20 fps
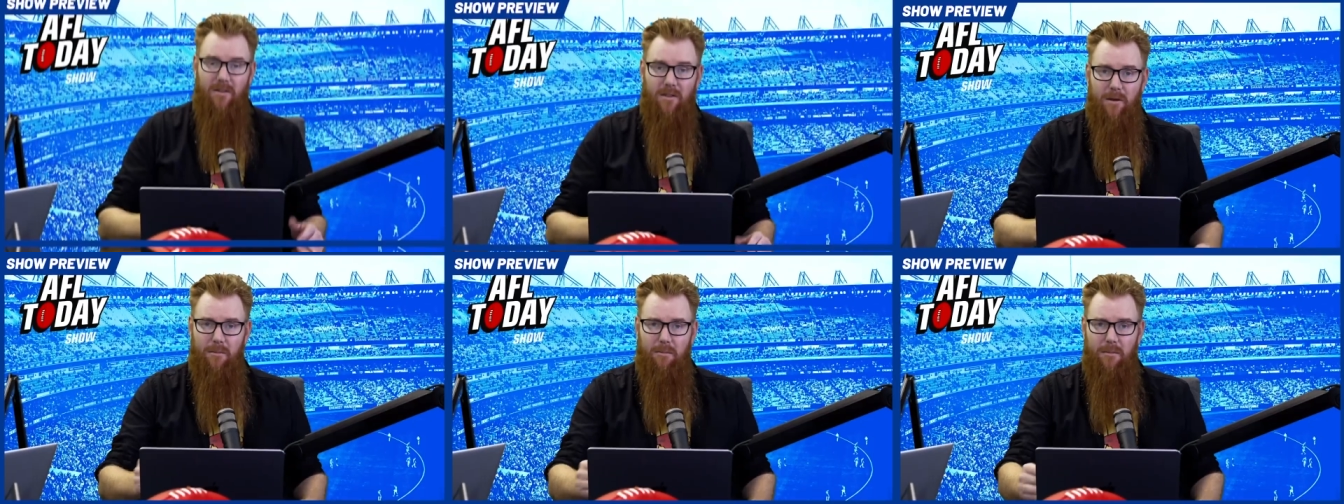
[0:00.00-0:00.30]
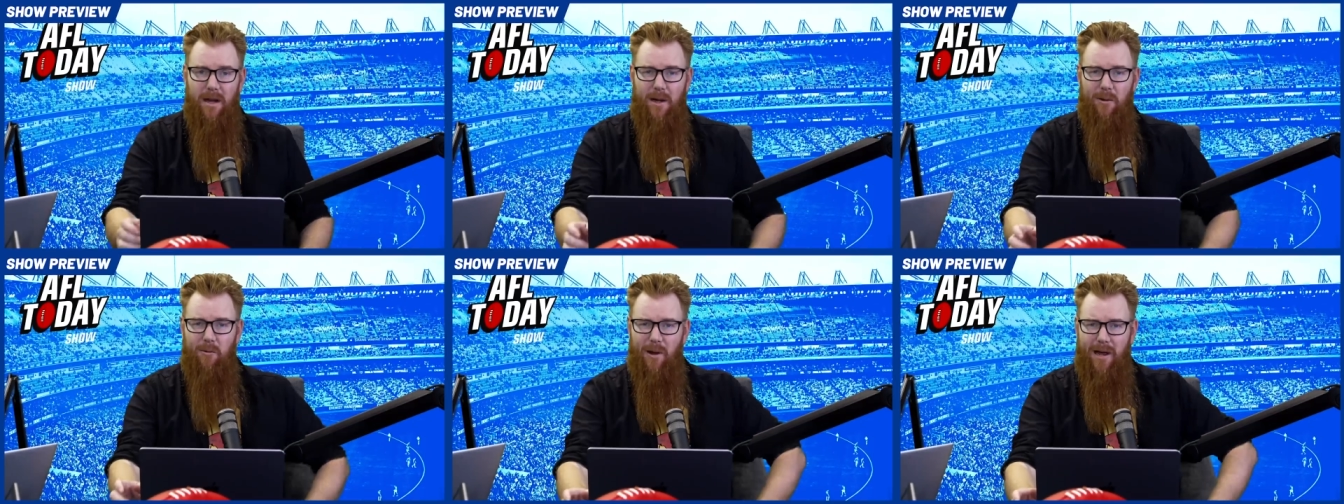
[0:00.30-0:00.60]

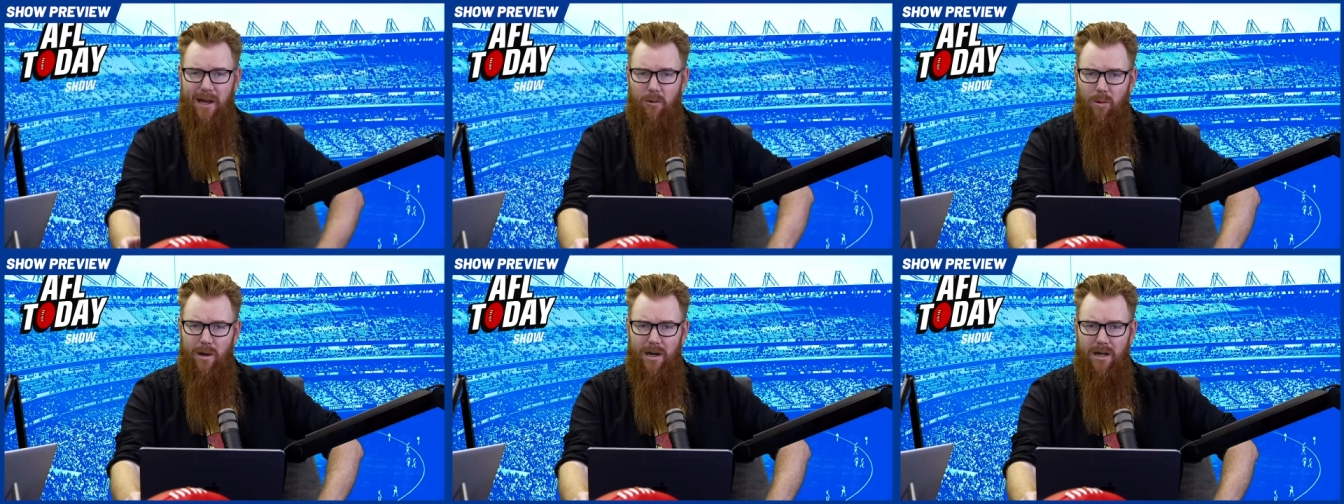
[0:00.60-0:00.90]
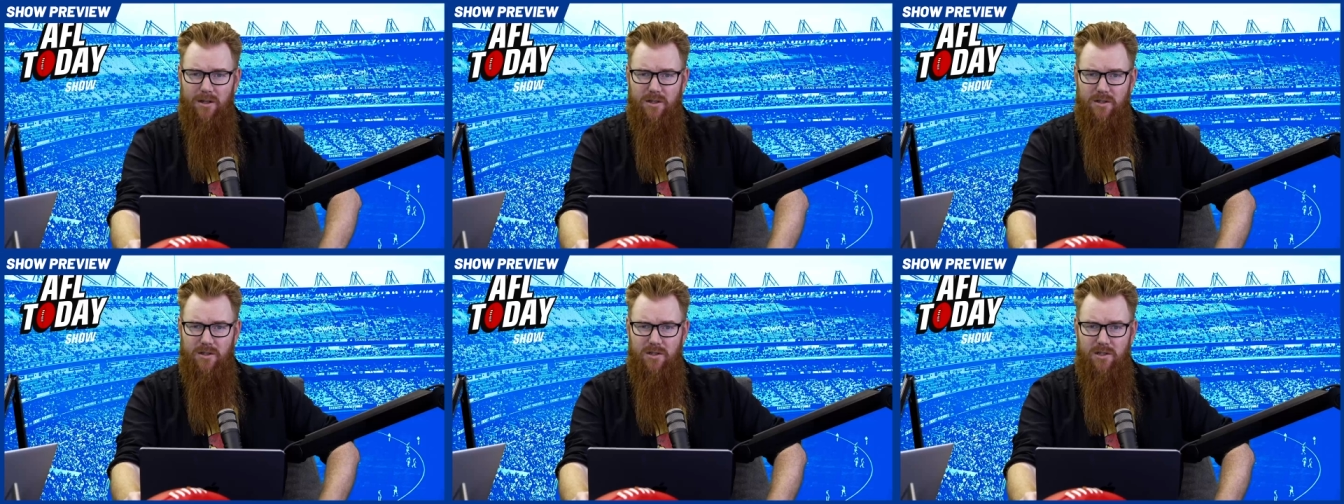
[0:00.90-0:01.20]
midweek
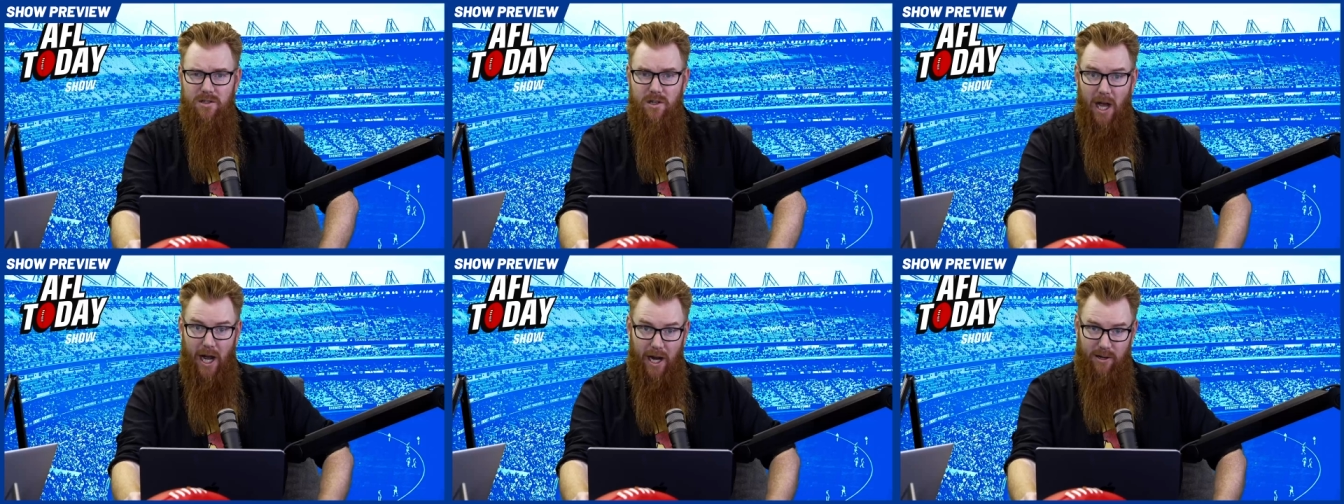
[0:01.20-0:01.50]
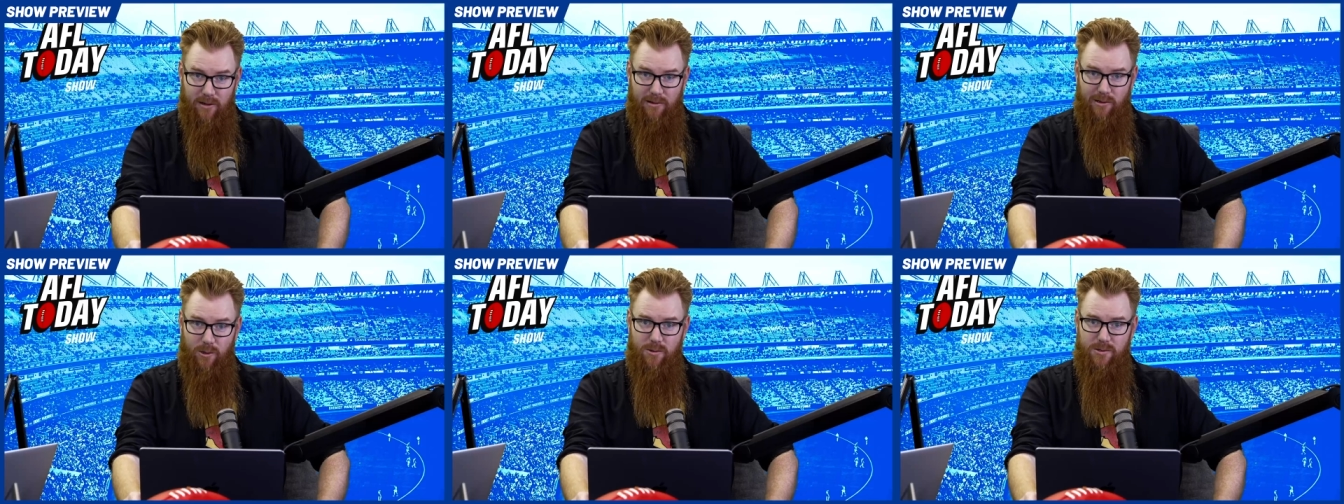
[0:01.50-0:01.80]
winners
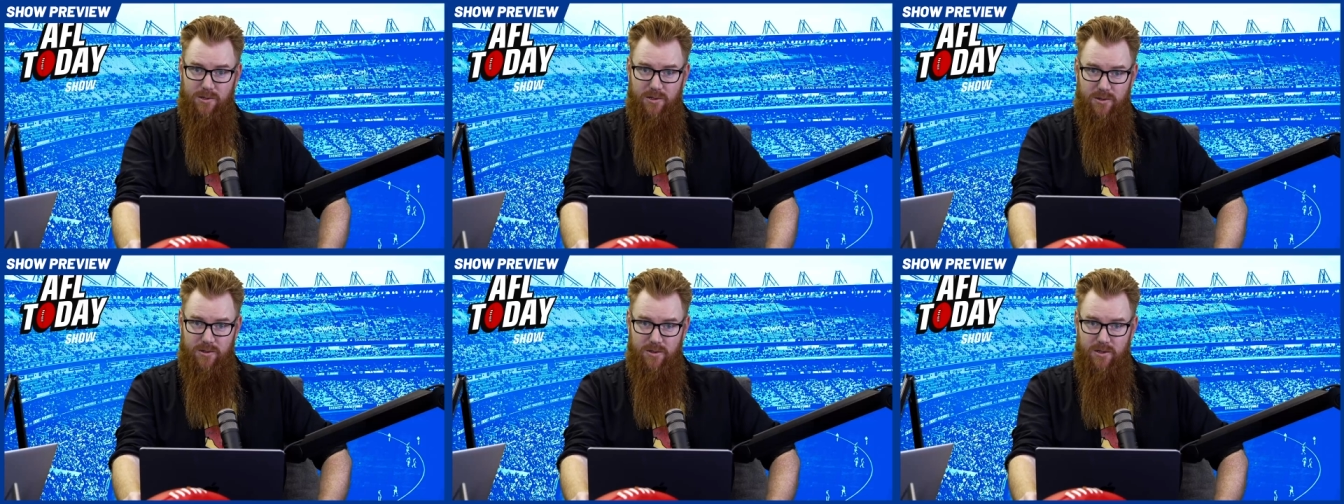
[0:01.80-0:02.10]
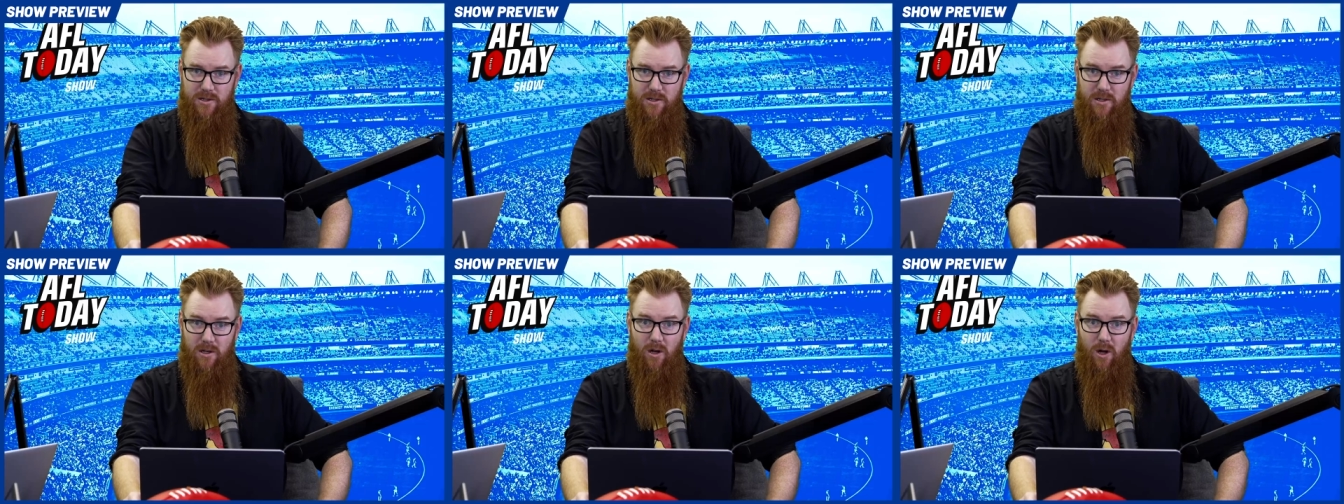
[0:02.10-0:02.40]
and
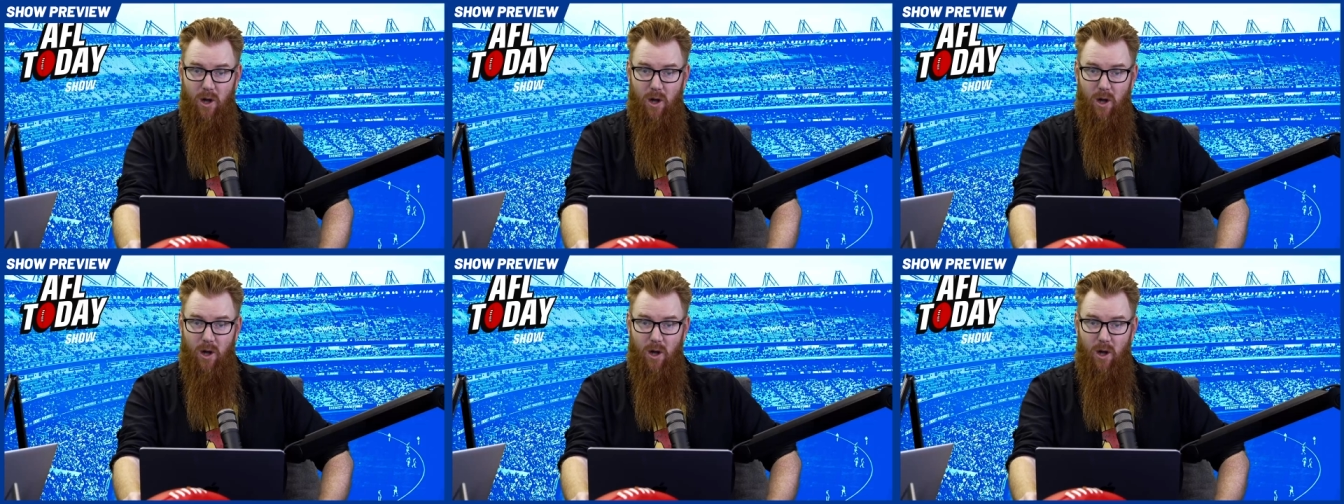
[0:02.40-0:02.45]
losers